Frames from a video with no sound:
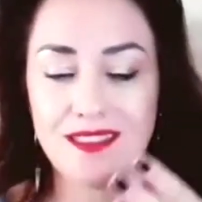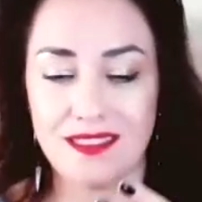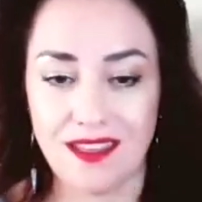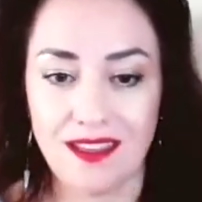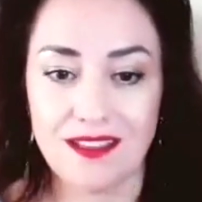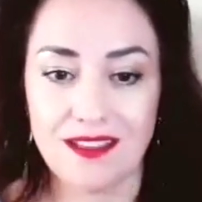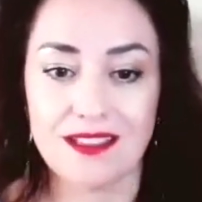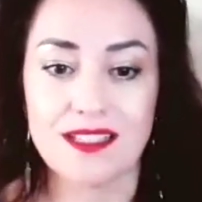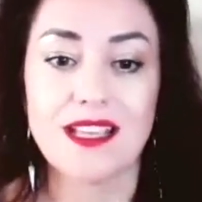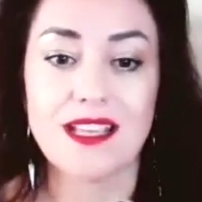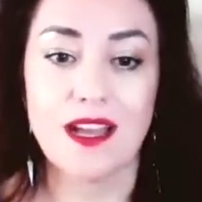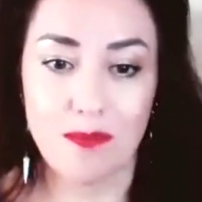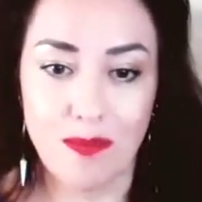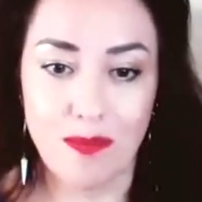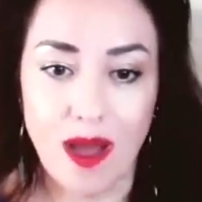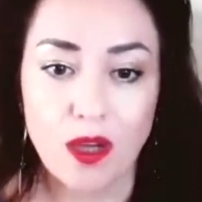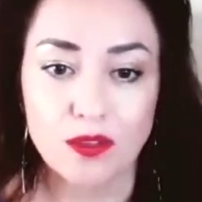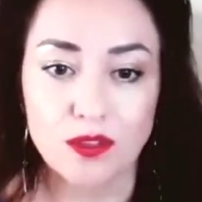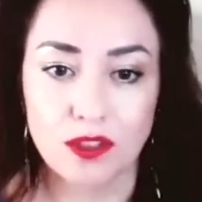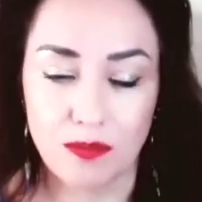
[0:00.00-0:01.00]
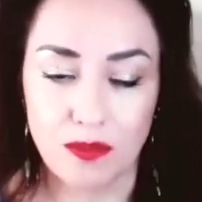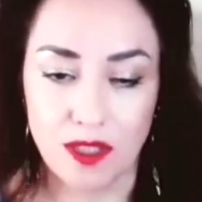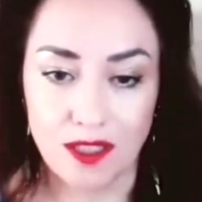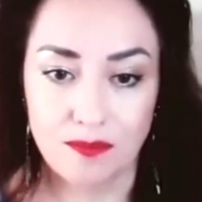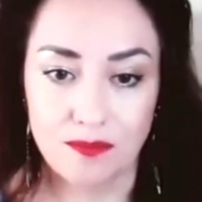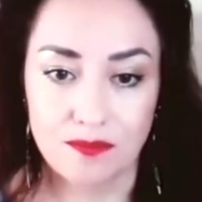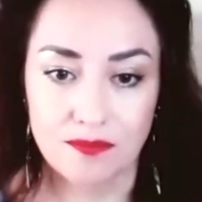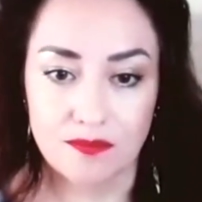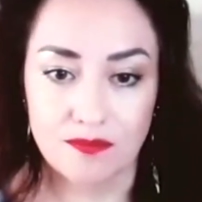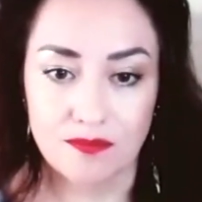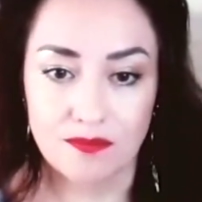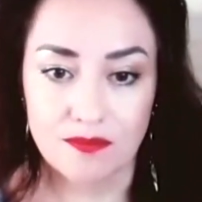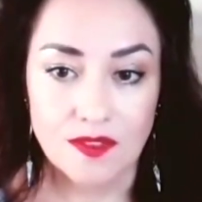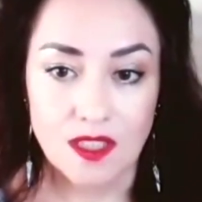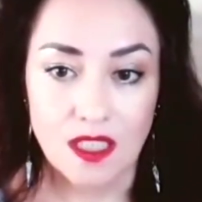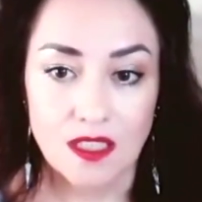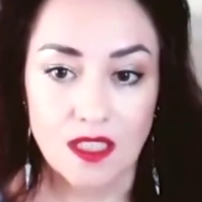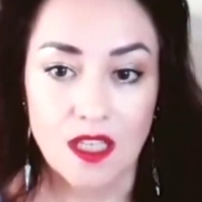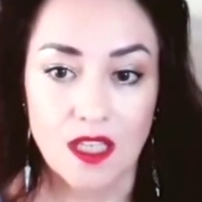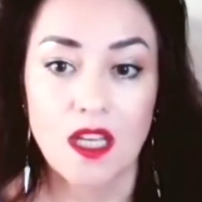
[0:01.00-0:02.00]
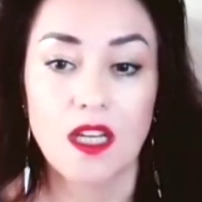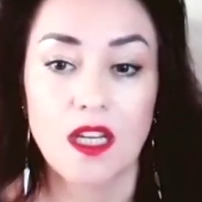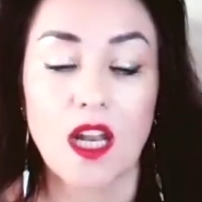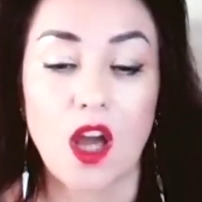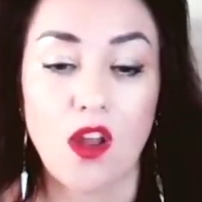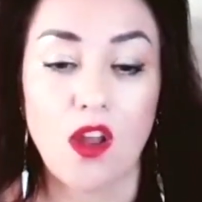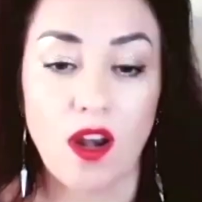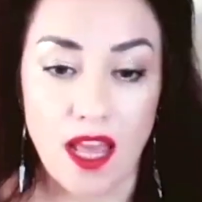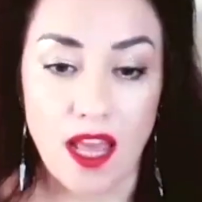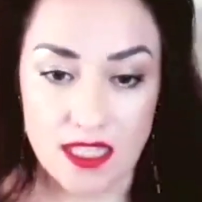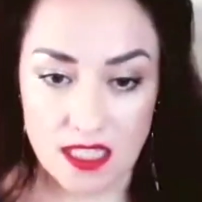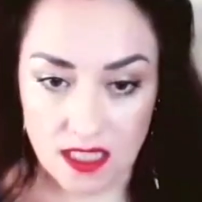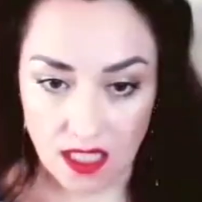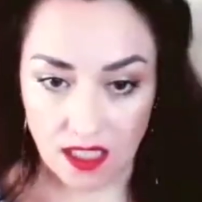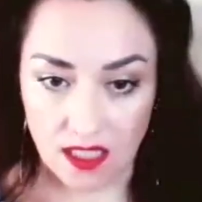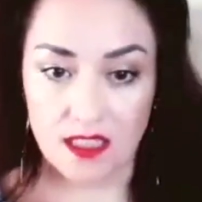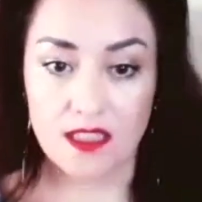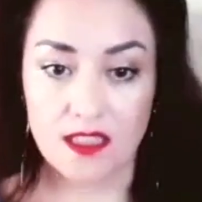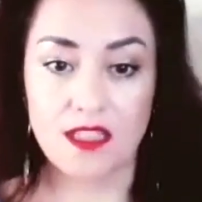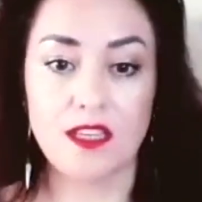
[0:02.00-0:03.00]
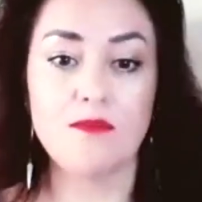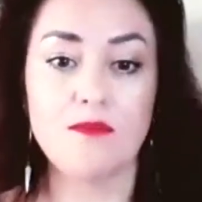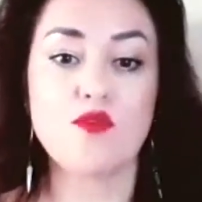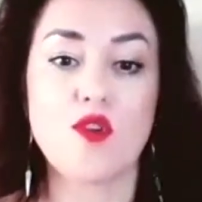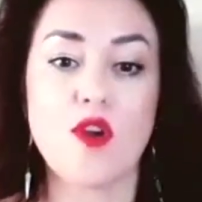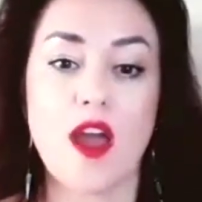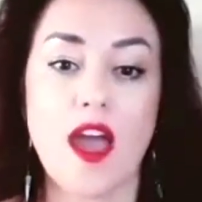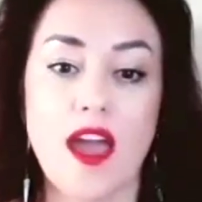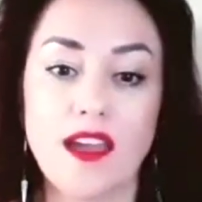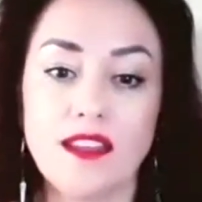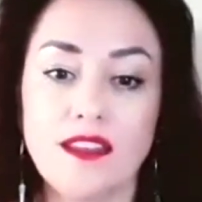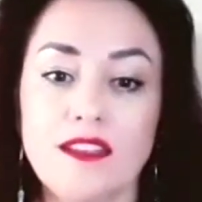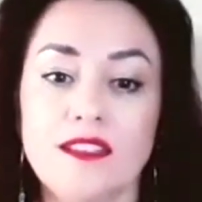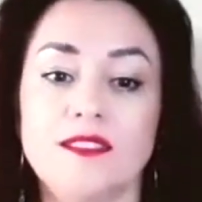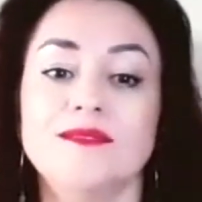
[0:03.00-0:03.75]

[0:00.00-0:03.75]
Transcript: things about me. Now let's take a deep breath